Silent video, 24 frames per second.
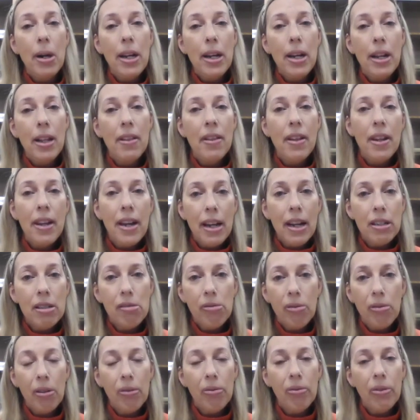it and then
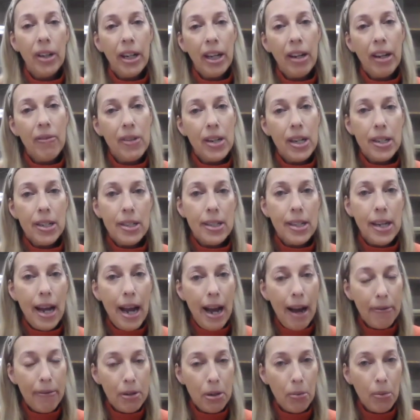ask for forgiveness
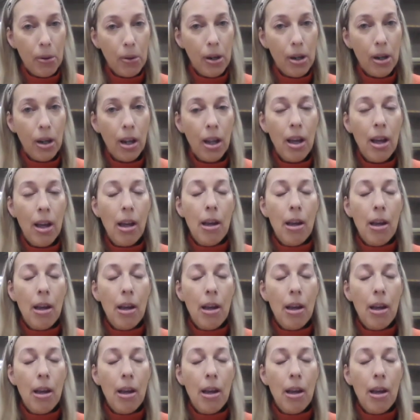afterward,